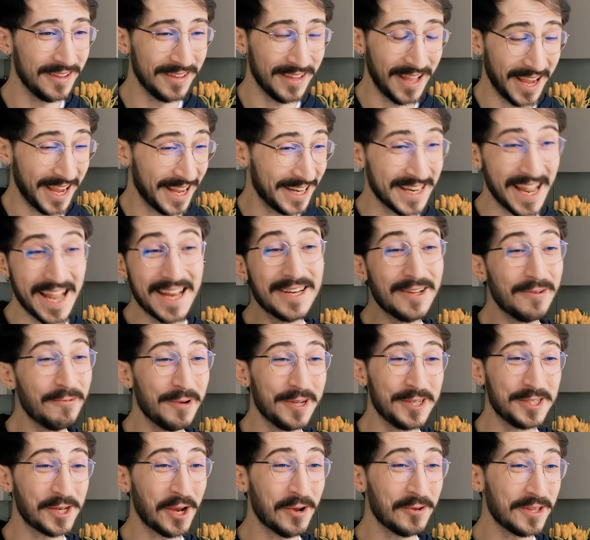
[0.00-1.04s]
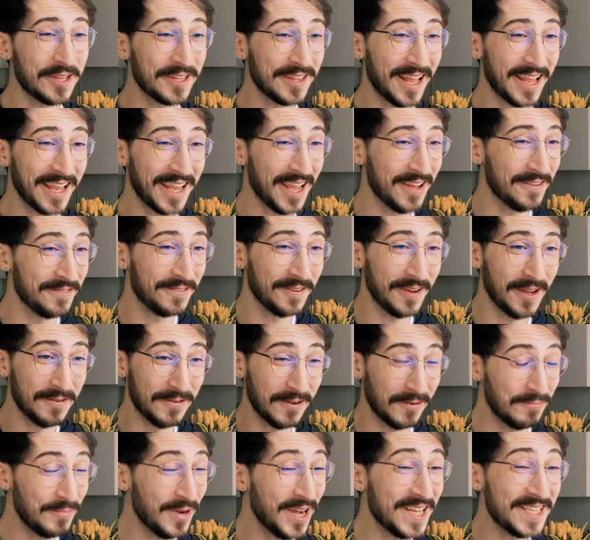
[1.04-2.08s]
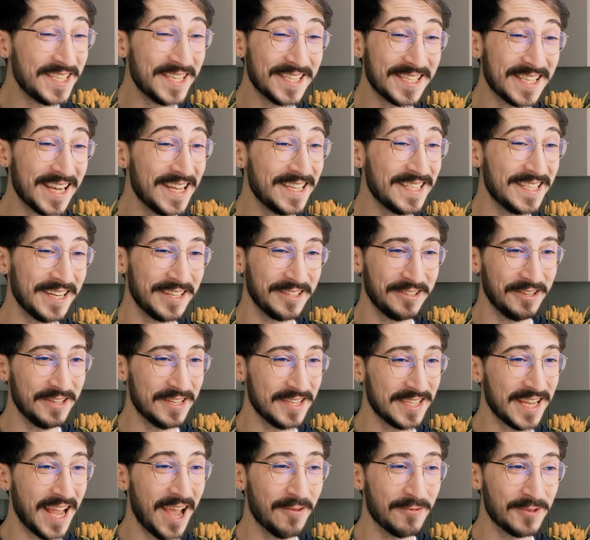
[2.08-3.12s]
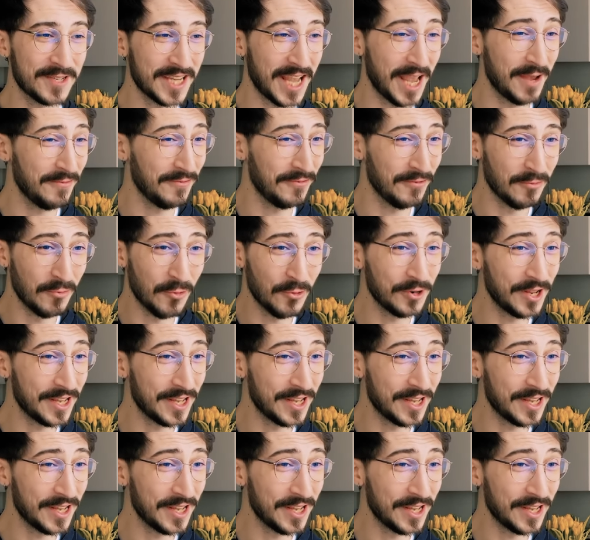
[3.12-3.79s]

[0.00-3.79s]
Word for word: like at Endel, we joke that like if, if a person's listening to the soundscape for more